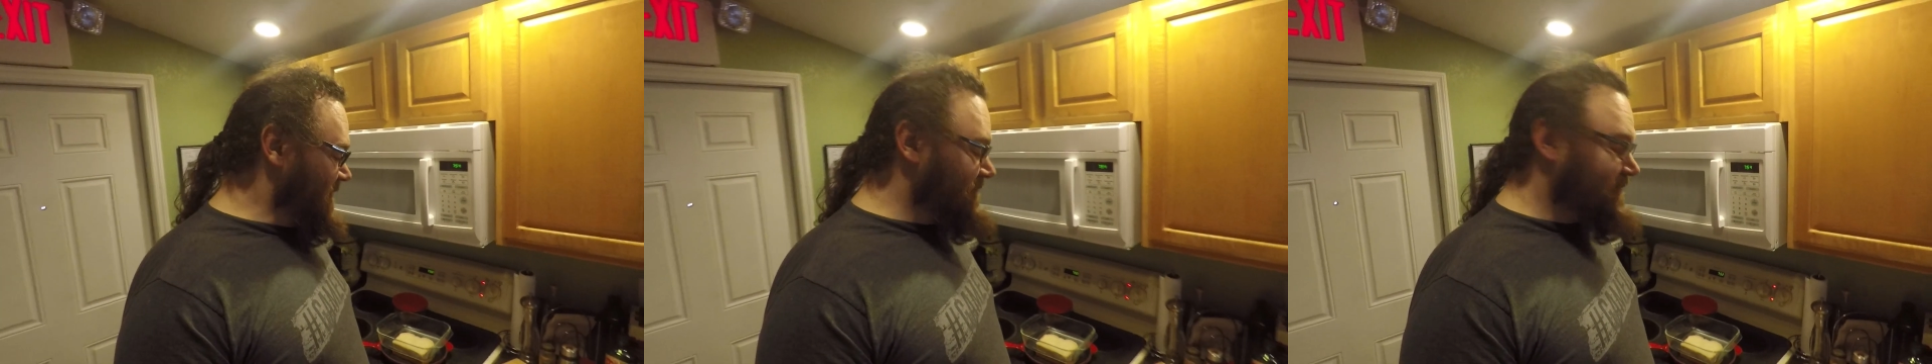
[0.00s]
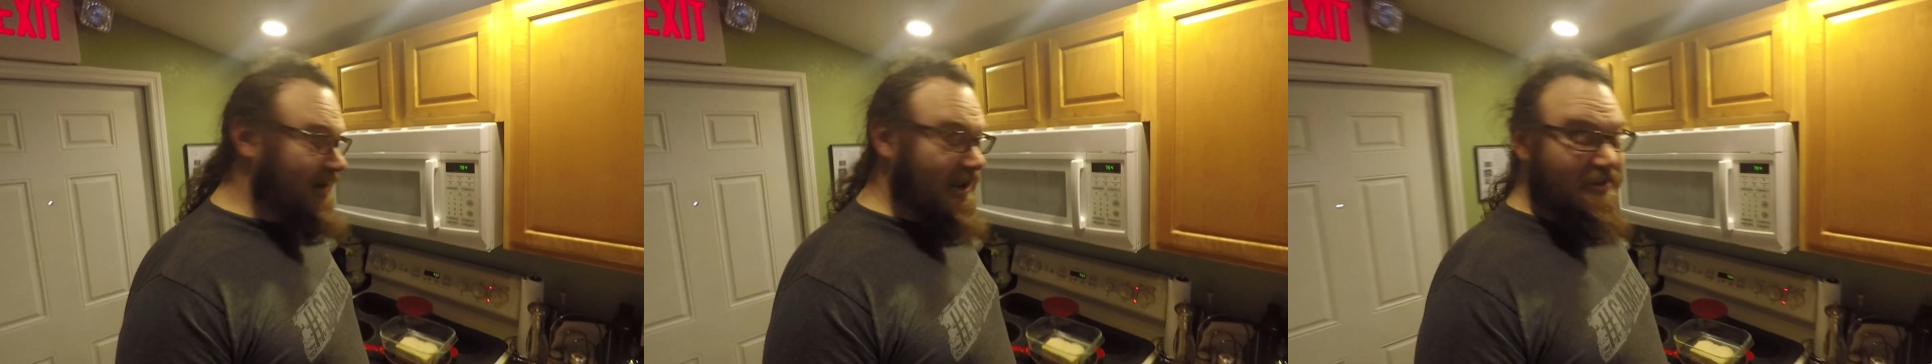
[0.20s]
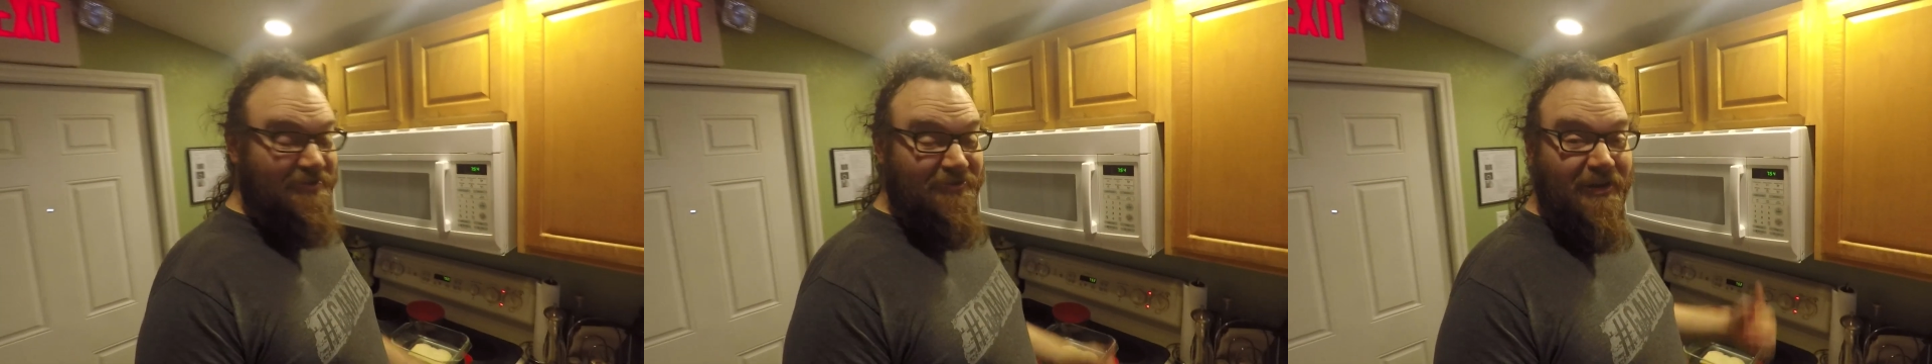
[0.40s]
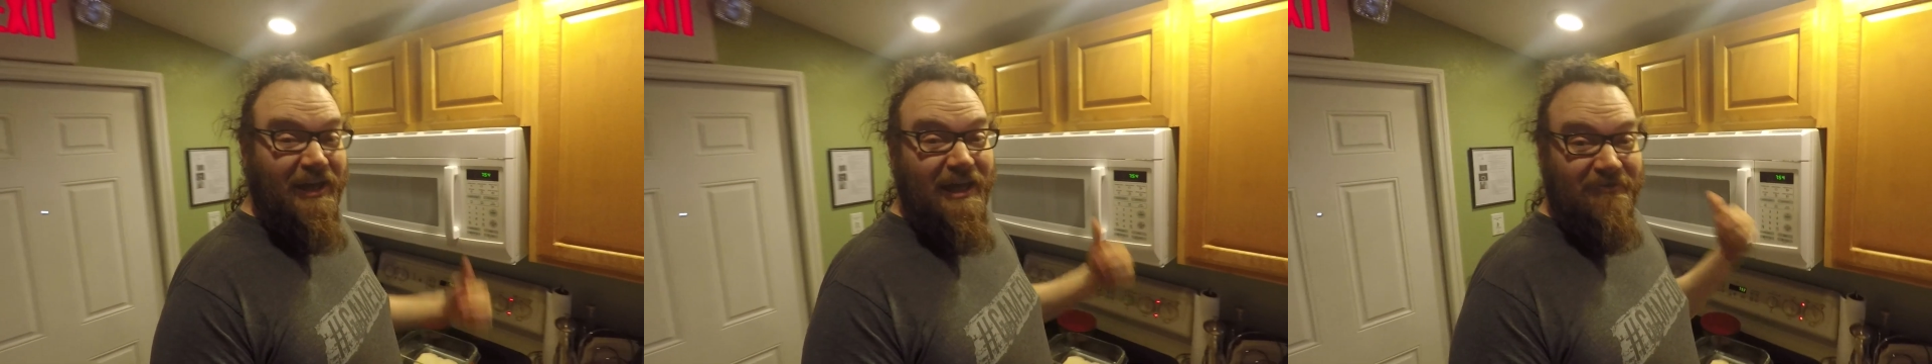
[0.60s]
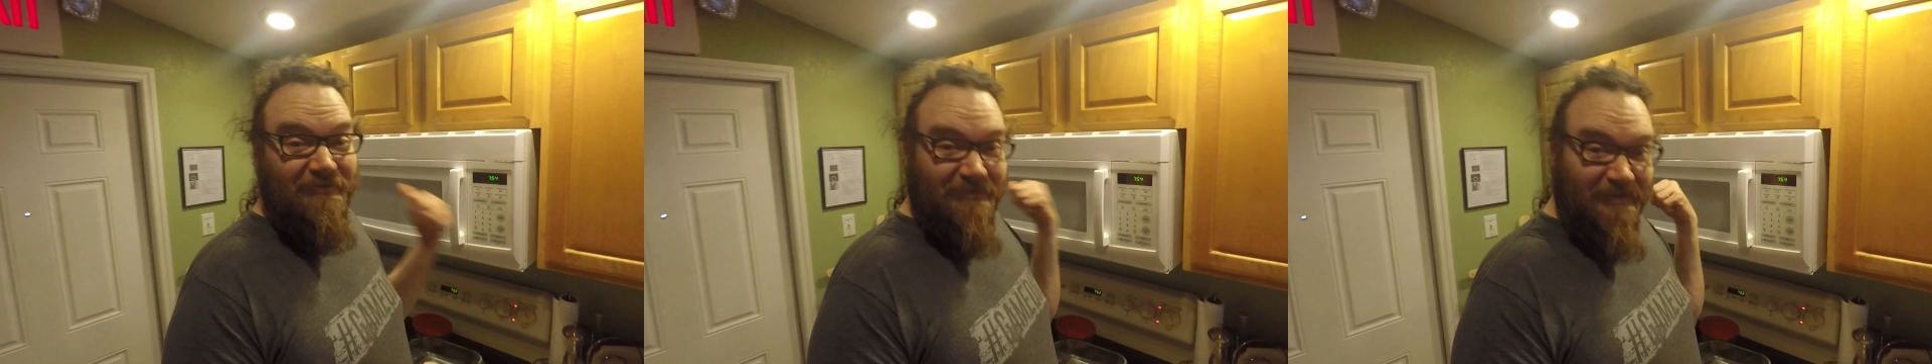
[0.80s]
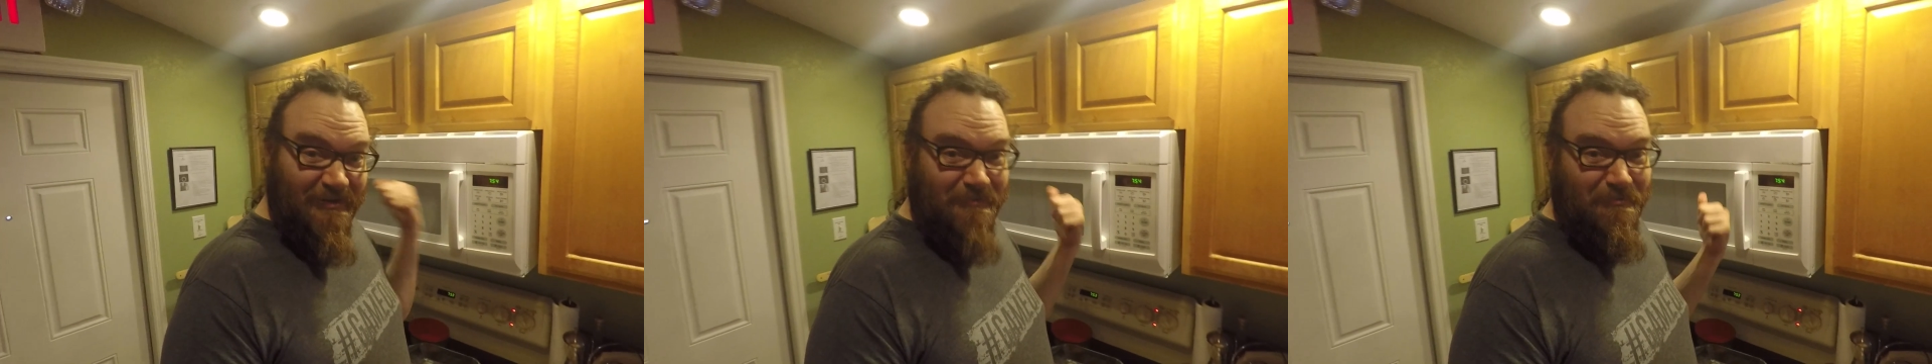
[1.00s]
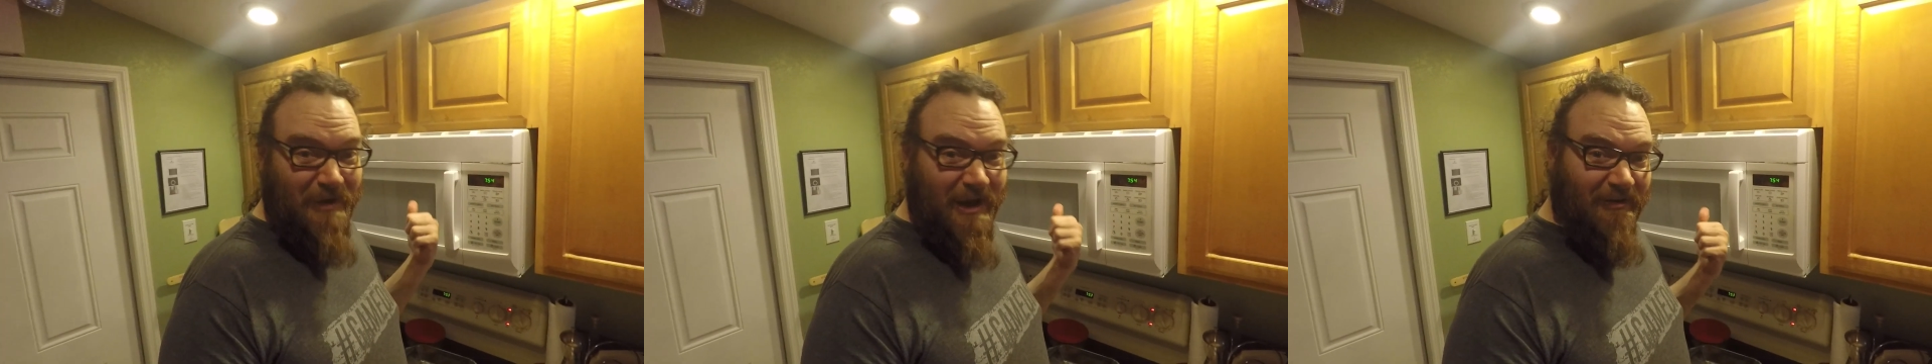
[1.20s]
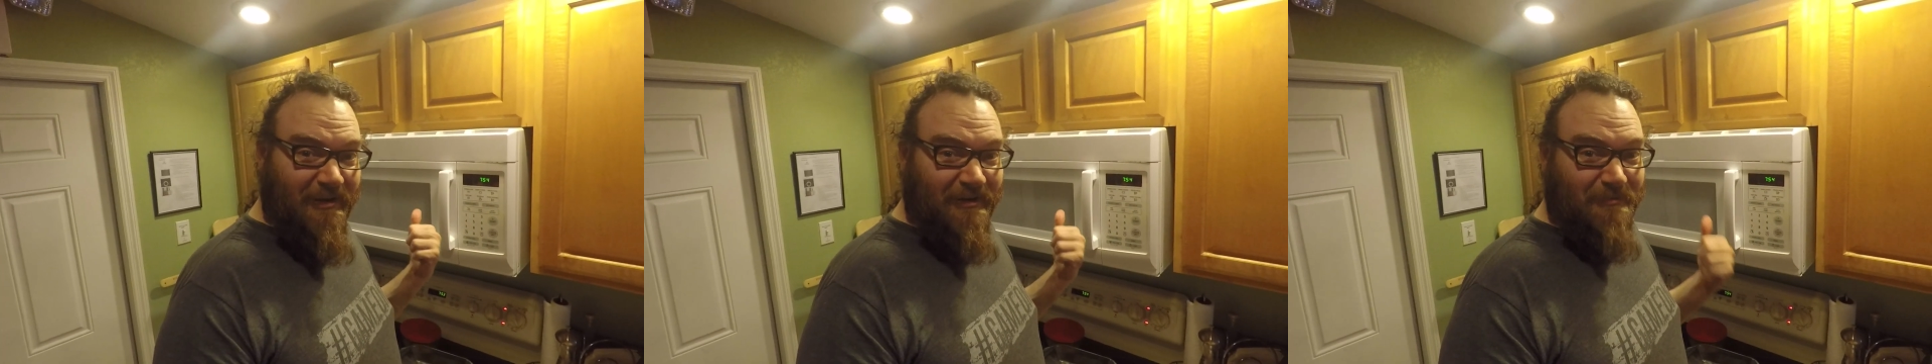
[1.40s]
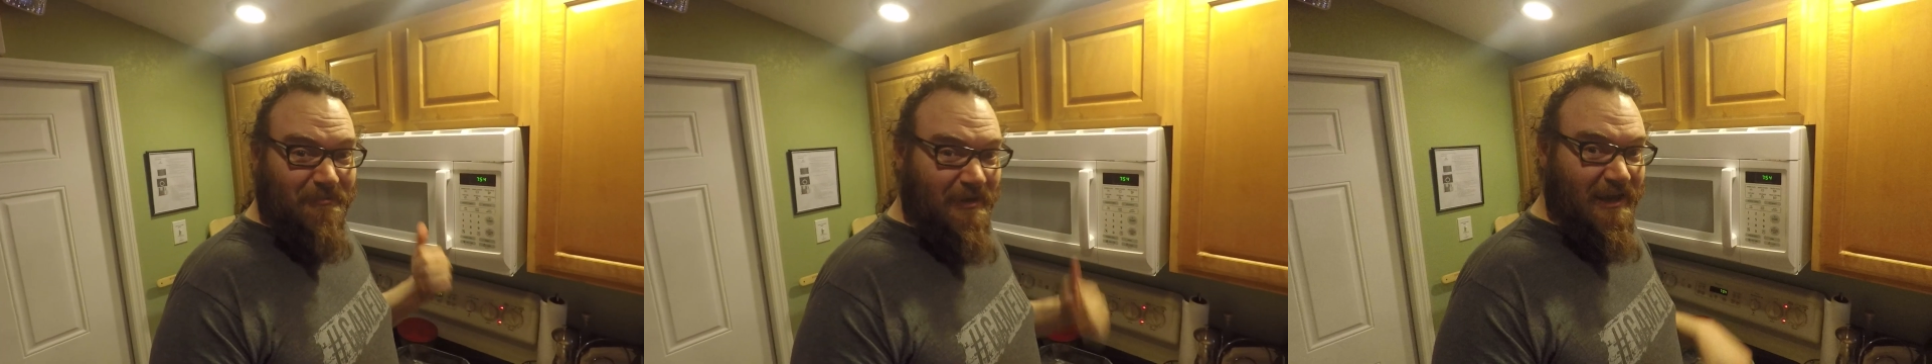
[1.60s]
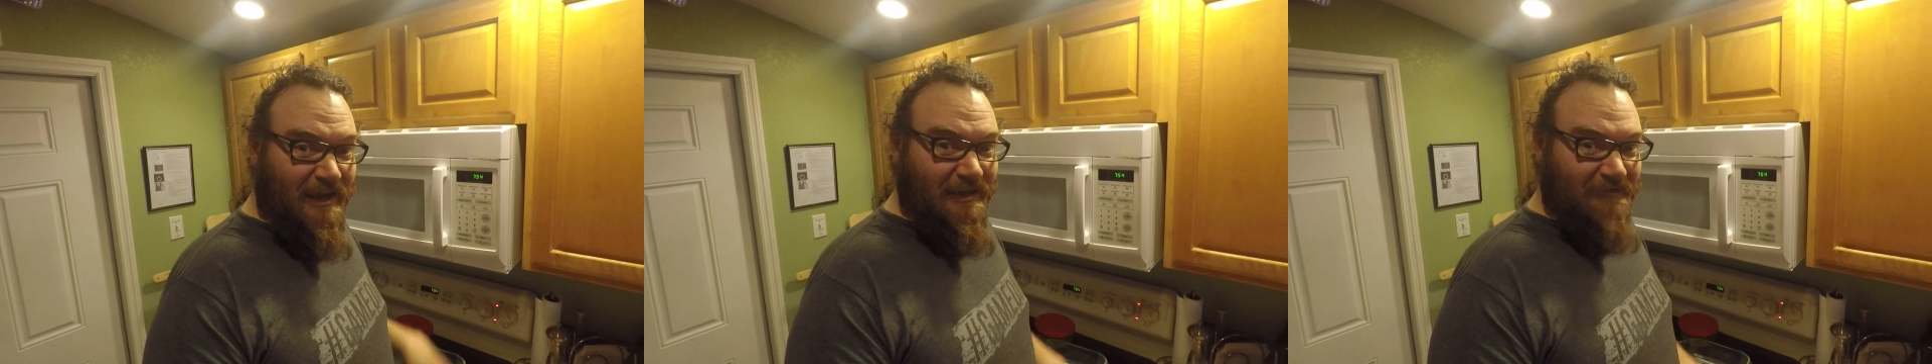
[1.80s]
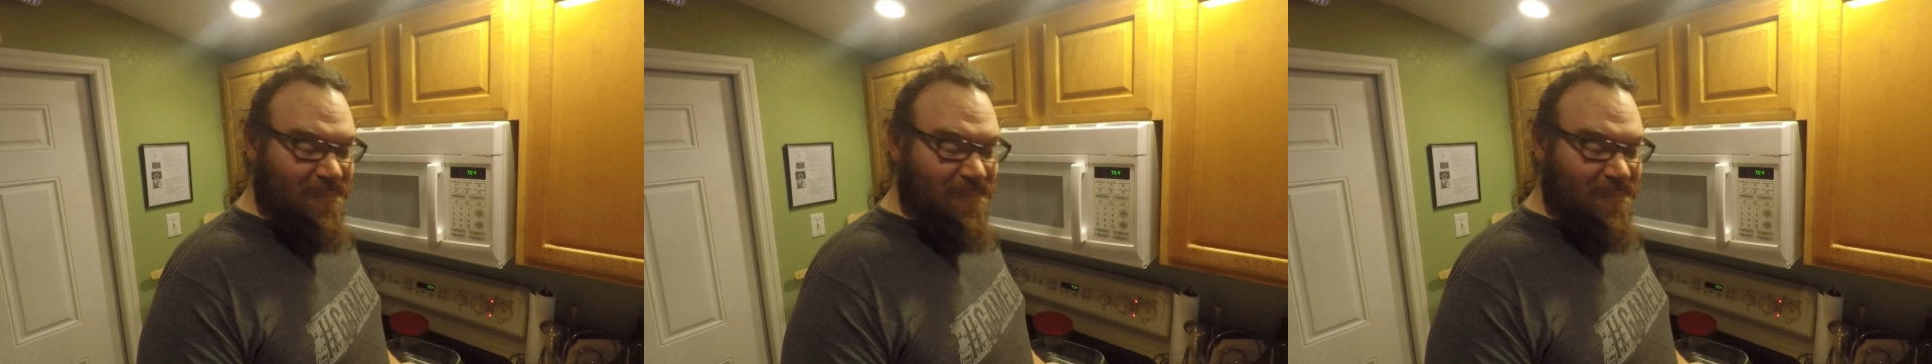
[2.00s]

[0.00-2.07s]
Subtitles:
What I do have is a Pyrex pan.